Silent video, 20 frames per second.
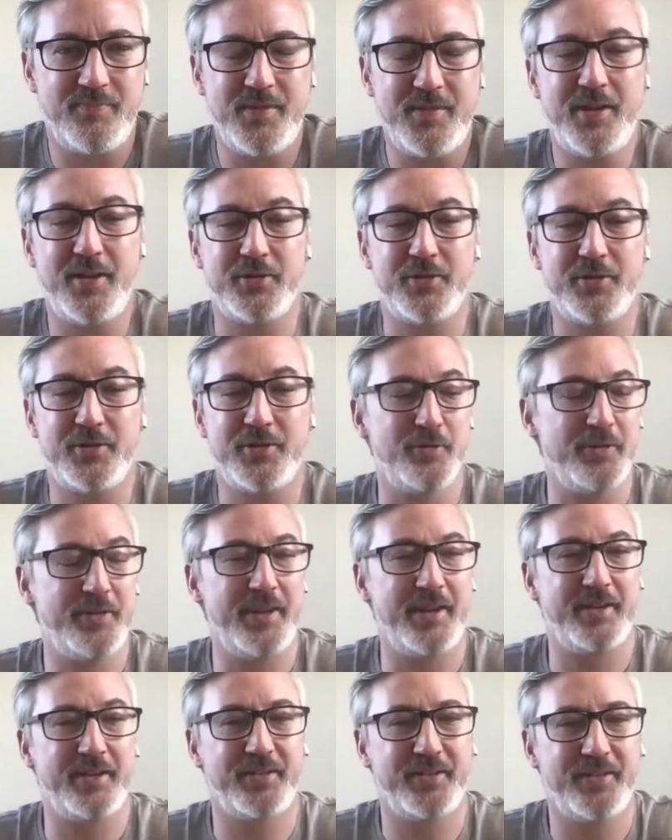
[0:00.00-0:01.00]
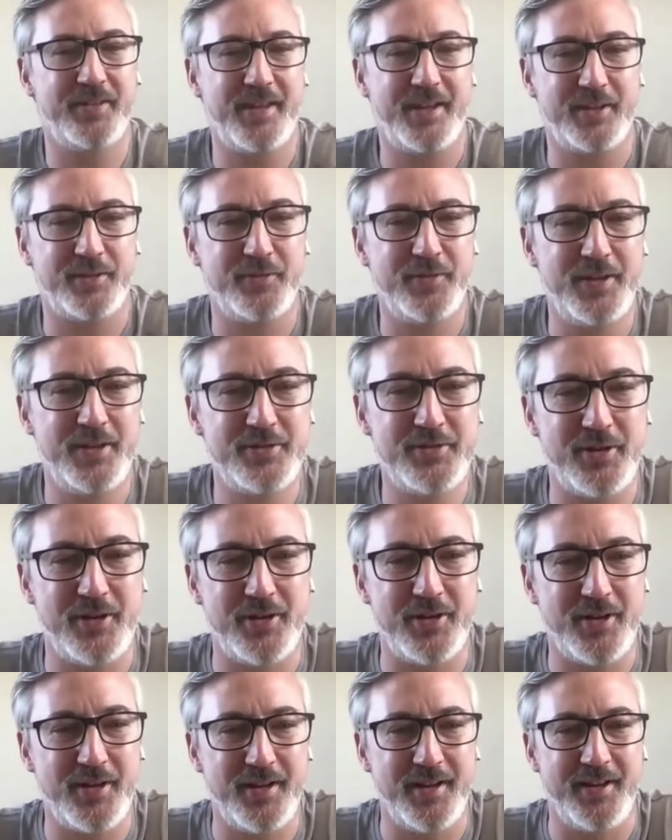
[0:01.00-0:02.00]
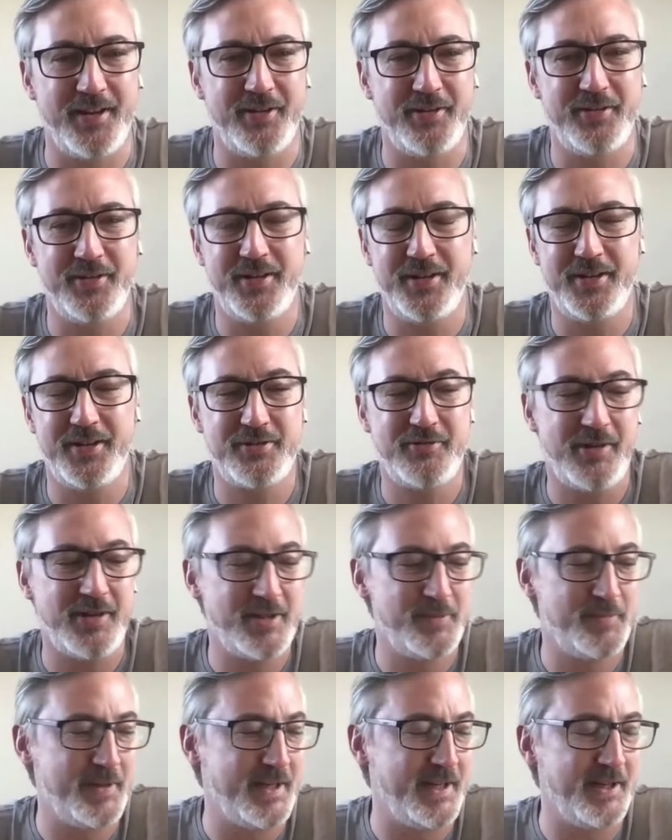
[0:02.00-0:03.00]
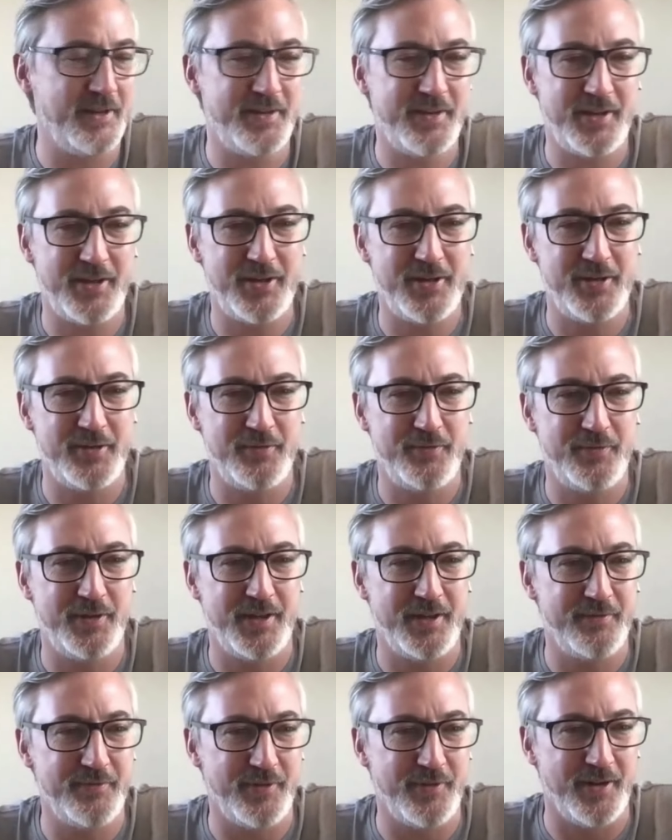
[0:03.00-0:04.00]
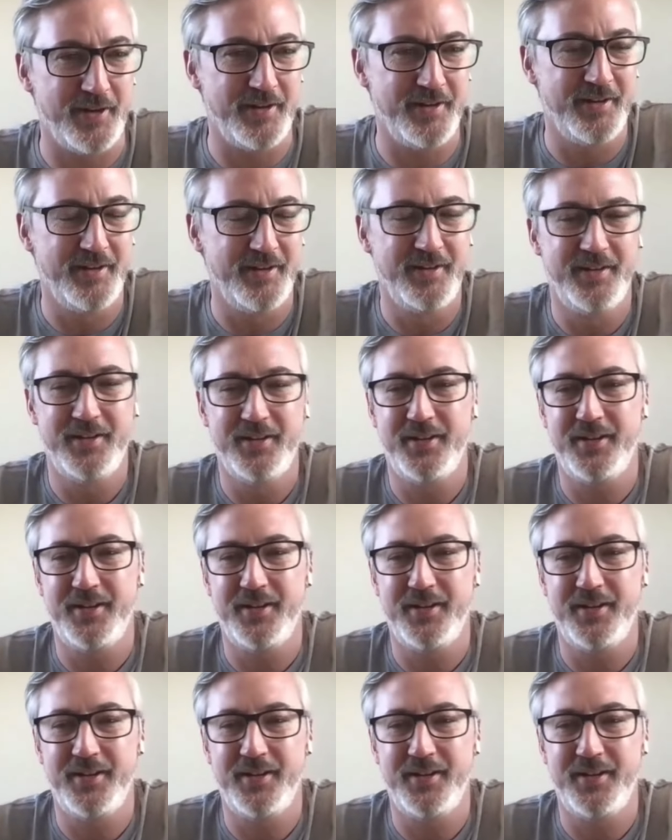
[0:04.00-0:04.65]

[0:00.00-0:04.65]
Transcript: Yeah, sure. Thanks for the intro, Claire, and it's great to be here. Thank you for the invite.